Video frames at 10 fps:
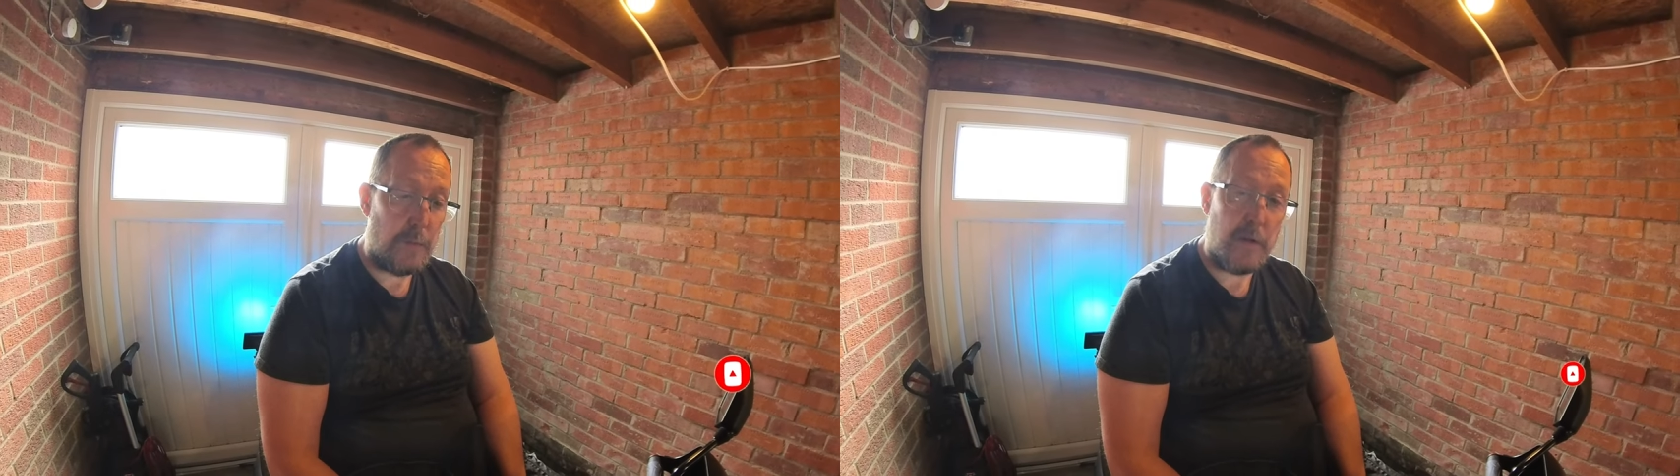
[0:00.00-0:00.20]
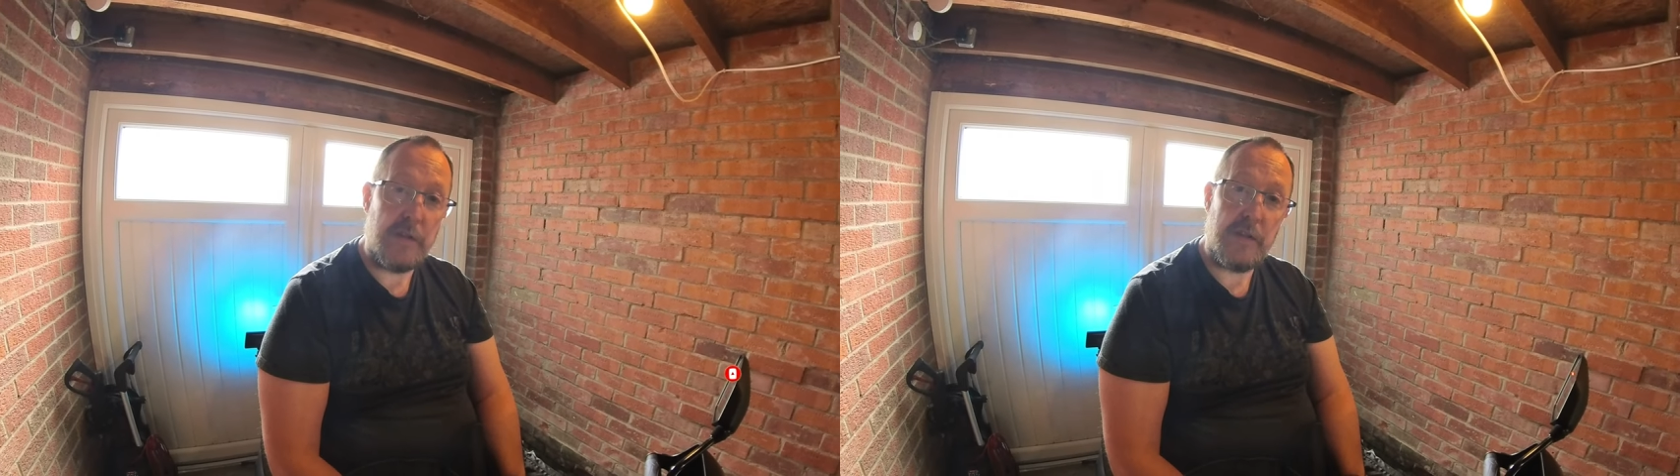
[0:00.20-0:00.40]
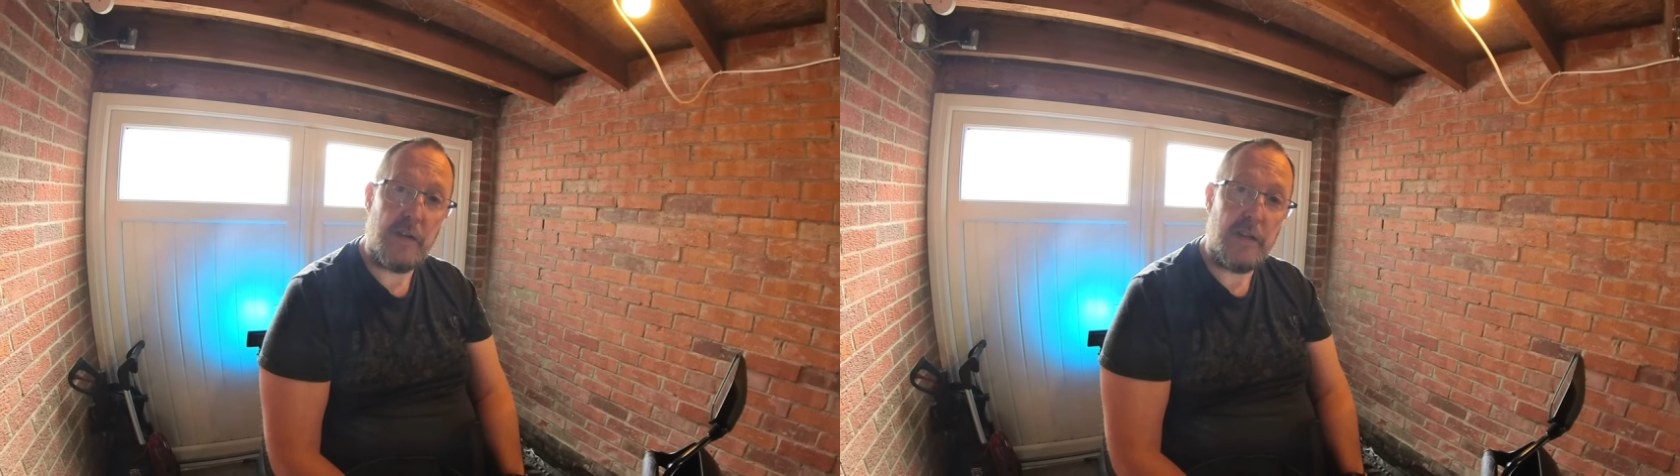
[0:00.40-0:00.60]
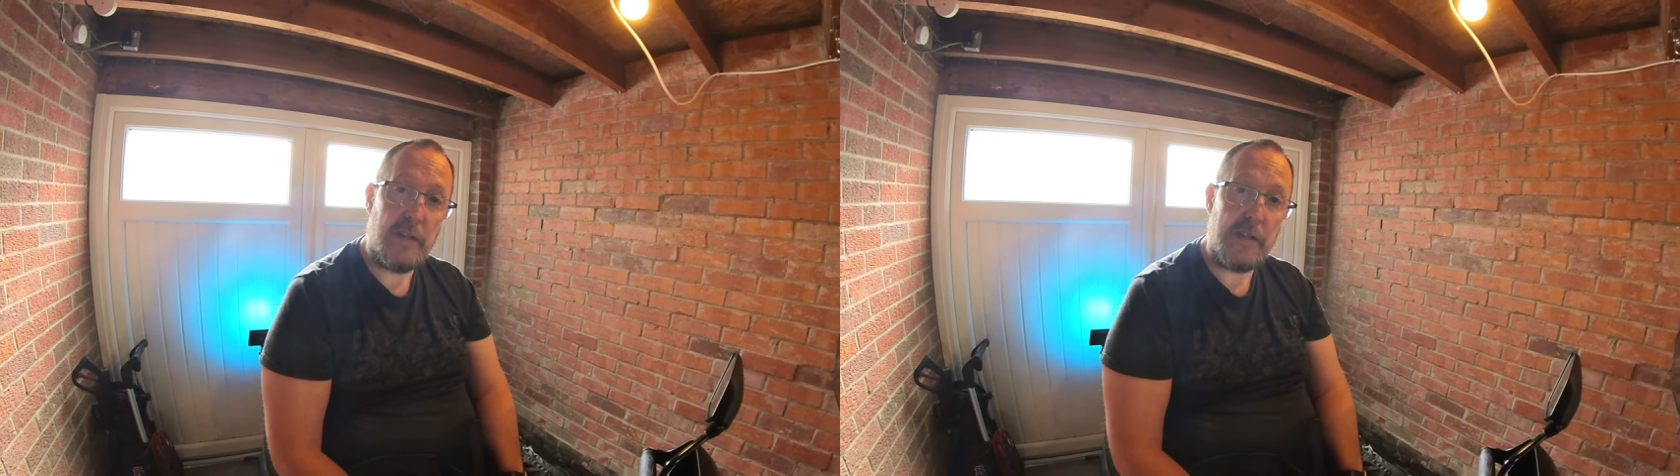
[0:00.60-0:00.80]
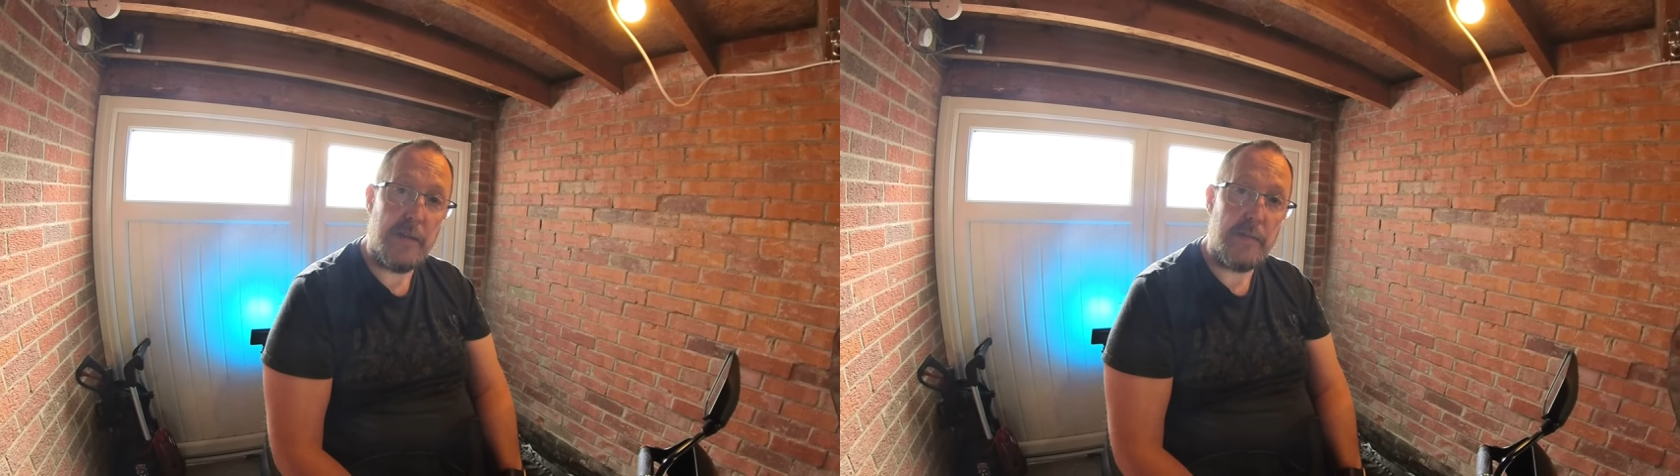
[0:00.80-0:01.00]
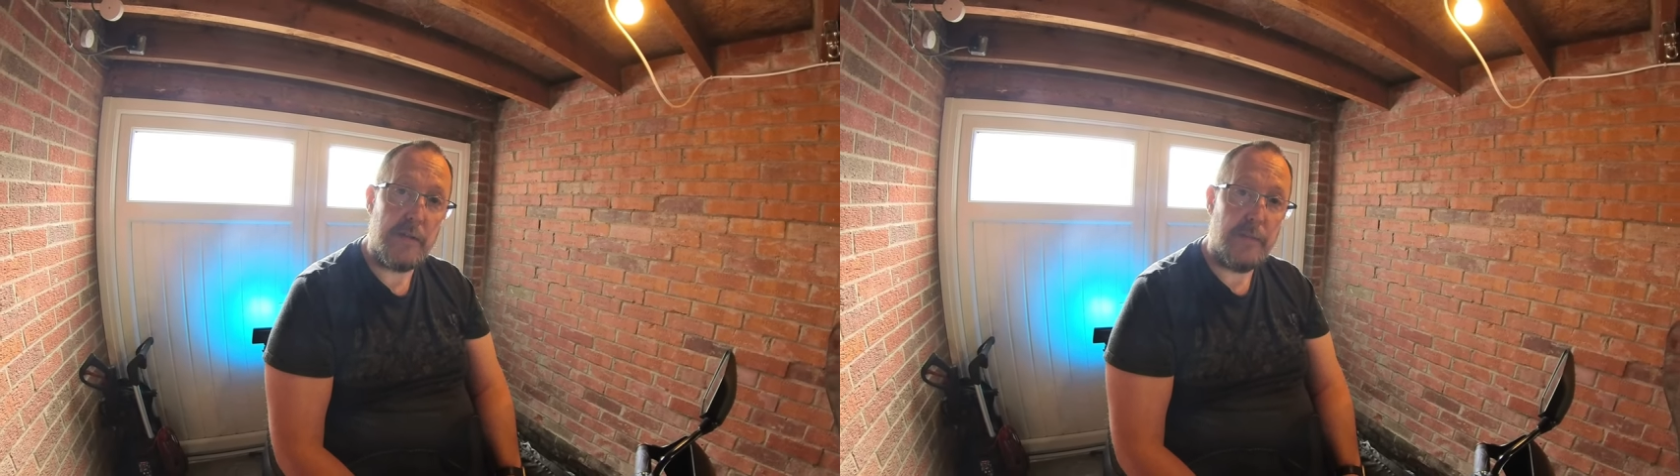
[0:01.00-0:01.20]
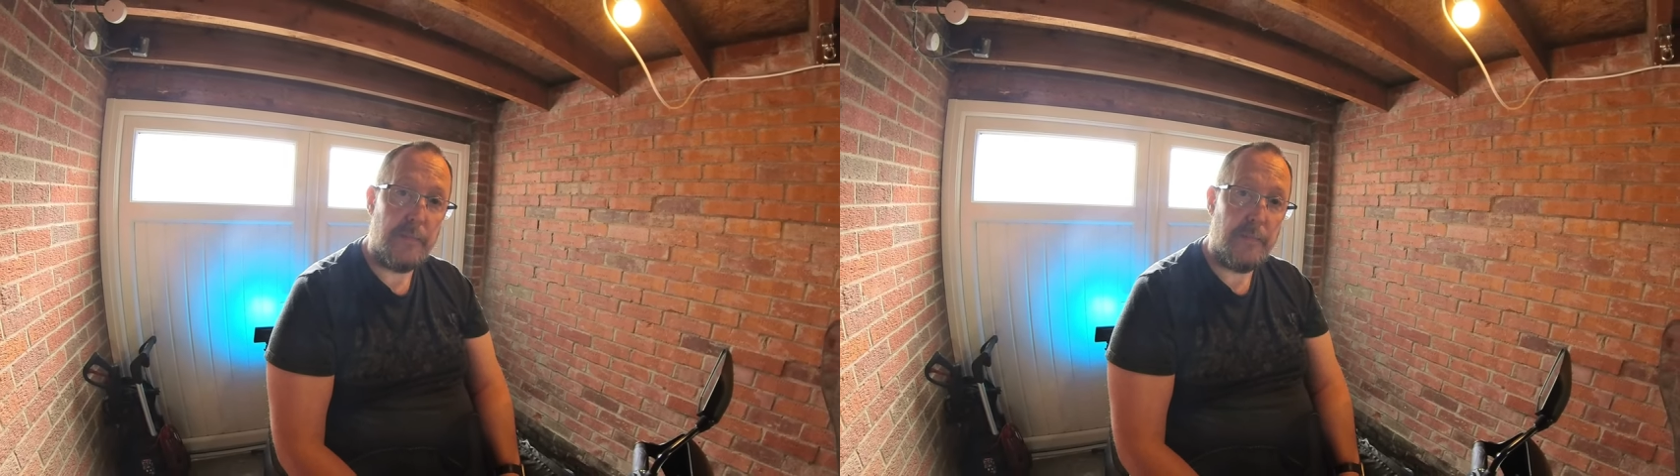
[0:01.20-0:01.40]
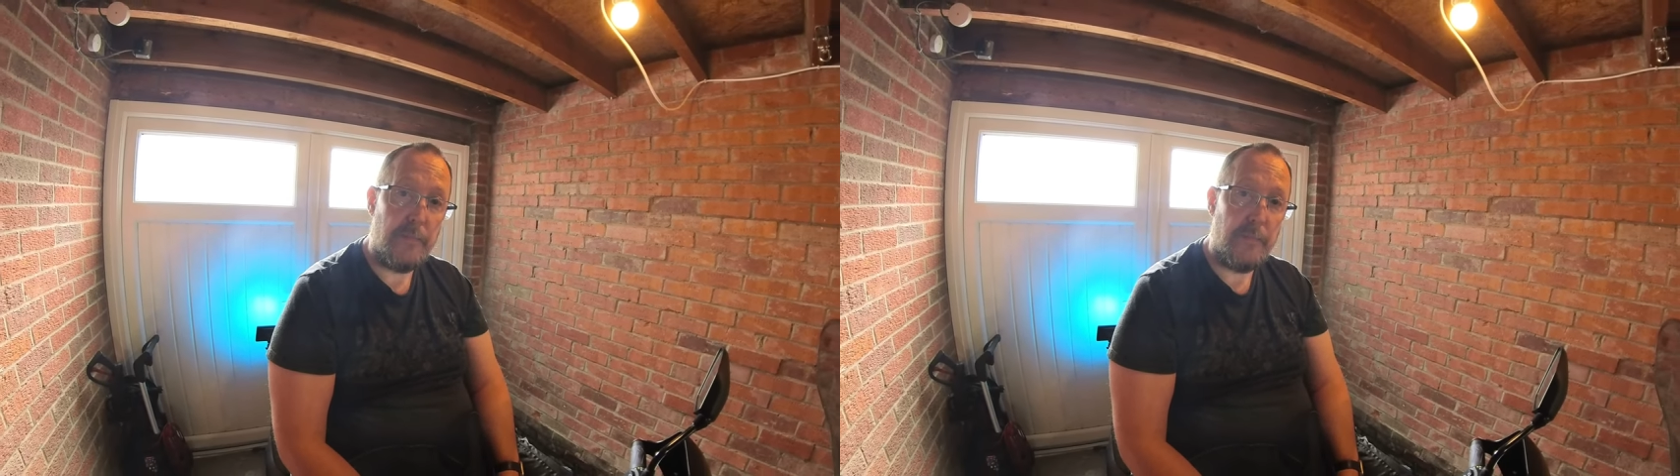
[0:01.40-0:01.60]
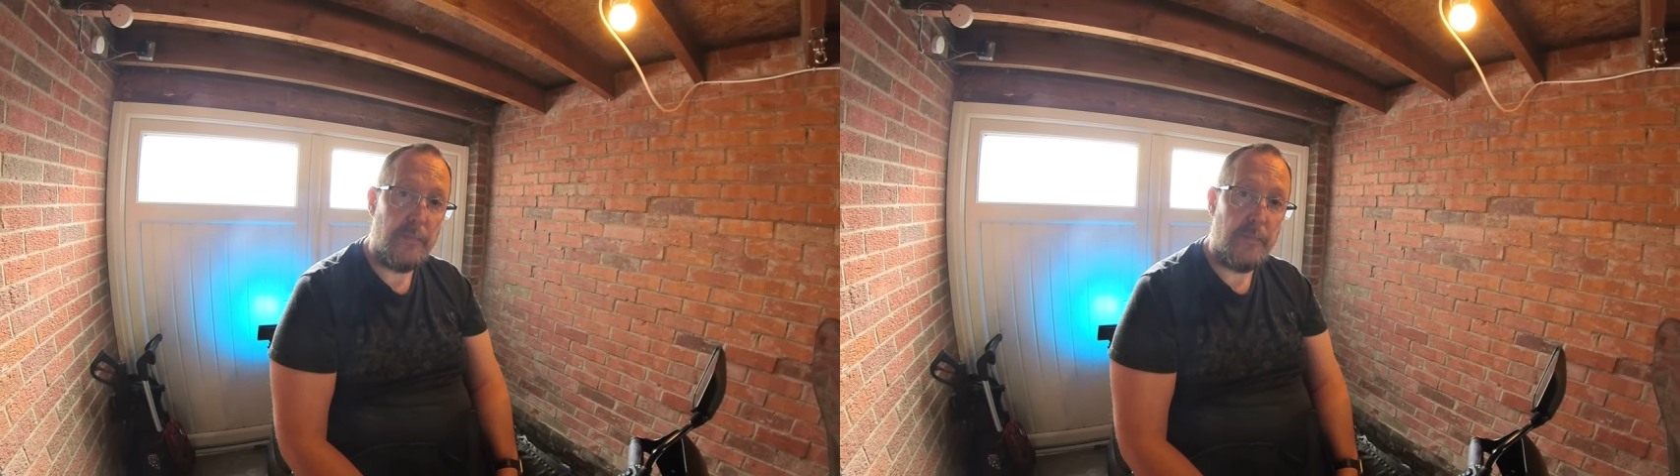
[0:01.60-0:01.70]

more motorcycling tips.